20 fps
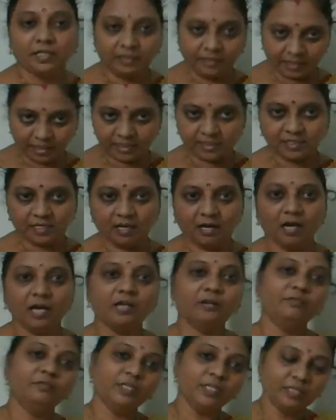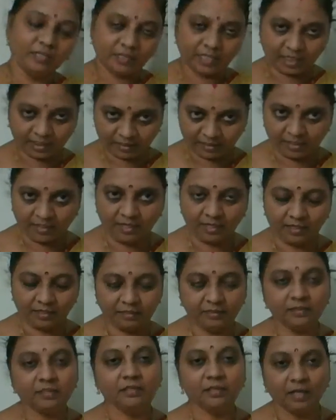This car with that
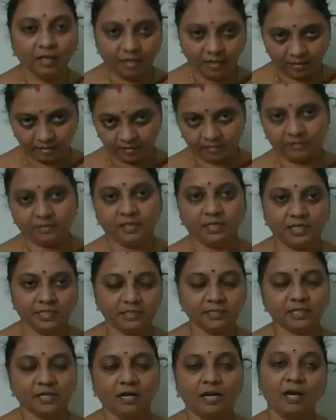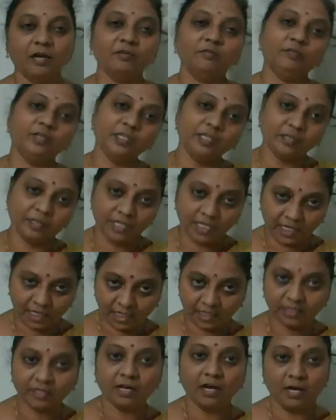car, or his car with
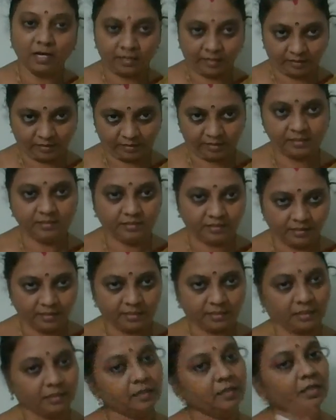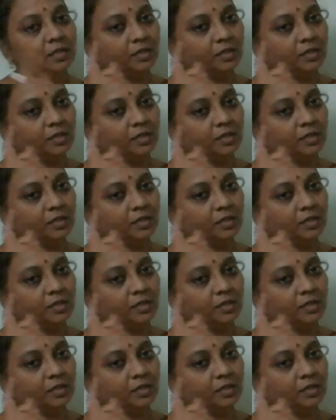their car, isn't it?